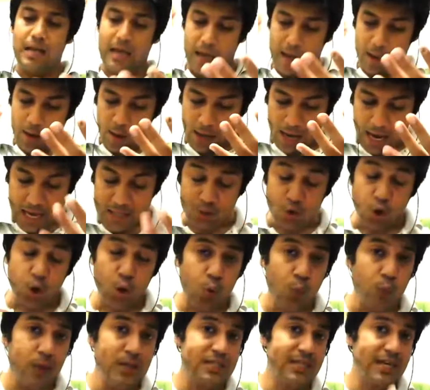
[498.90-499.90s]
as
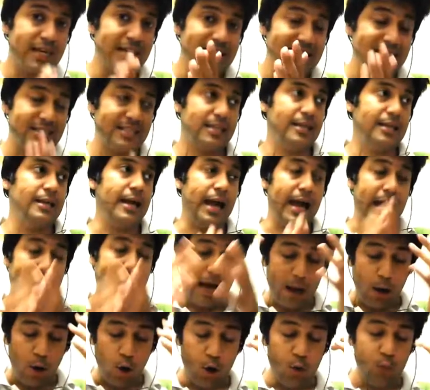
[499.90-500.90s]
always I say
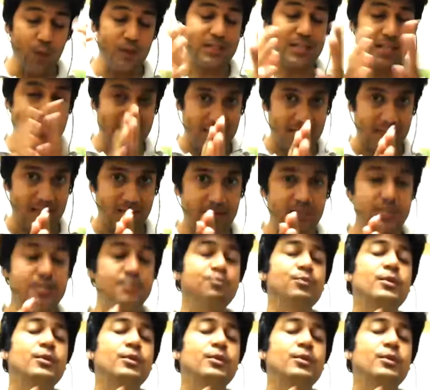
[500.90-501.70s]
this,